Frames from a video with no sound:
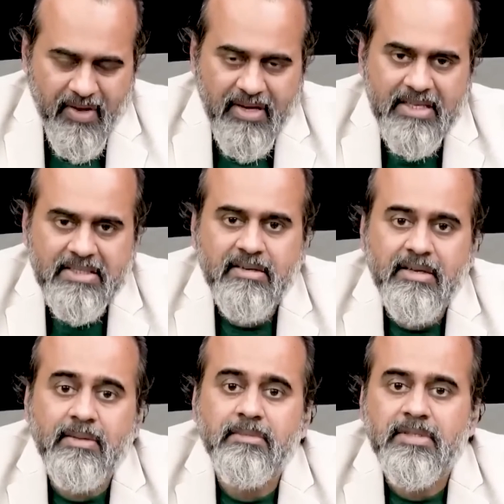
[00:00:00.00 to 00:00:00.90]
It has
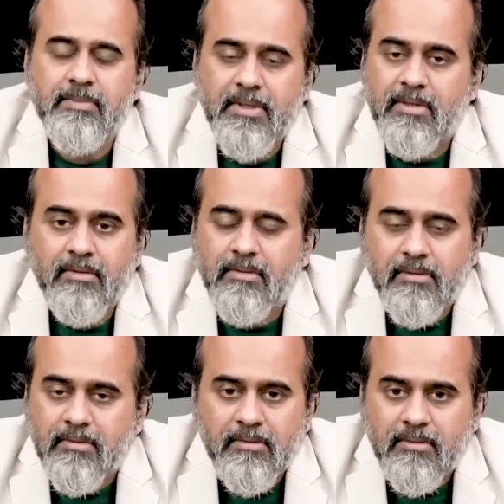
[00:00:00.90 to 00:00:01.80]
dreams, but
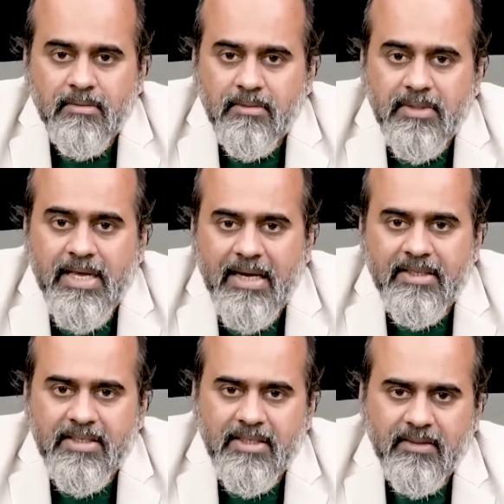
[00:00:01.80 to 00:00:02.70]
no
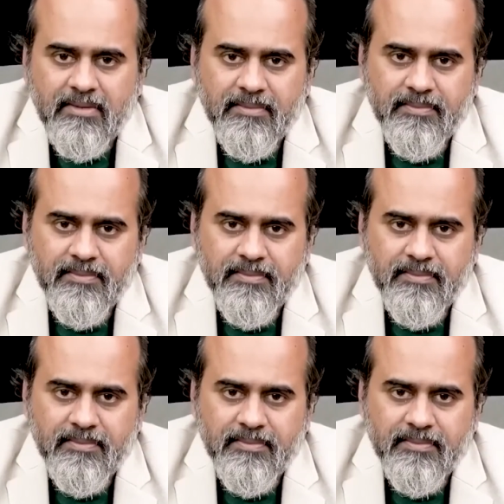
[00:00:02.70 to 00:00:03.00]
reality.